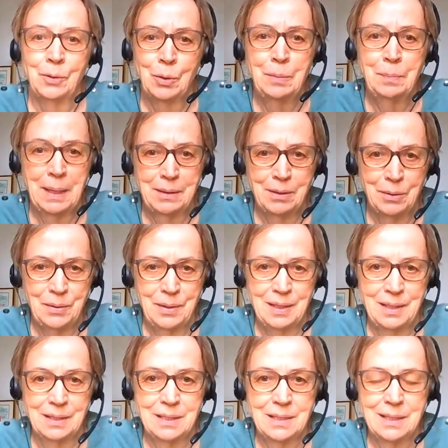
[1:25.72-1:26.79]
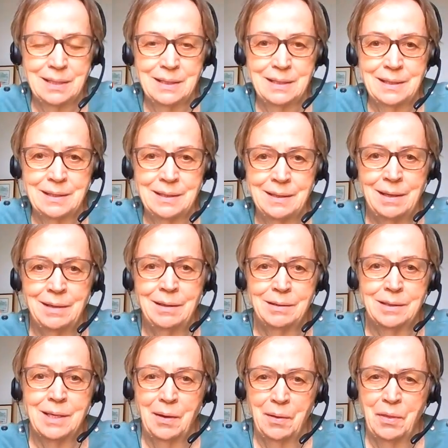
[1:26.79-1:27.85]
looking back on this,
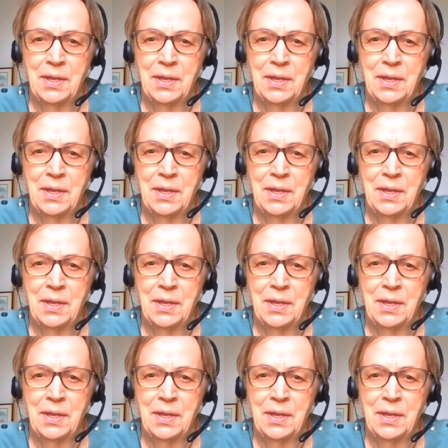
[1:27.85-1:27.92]
I'll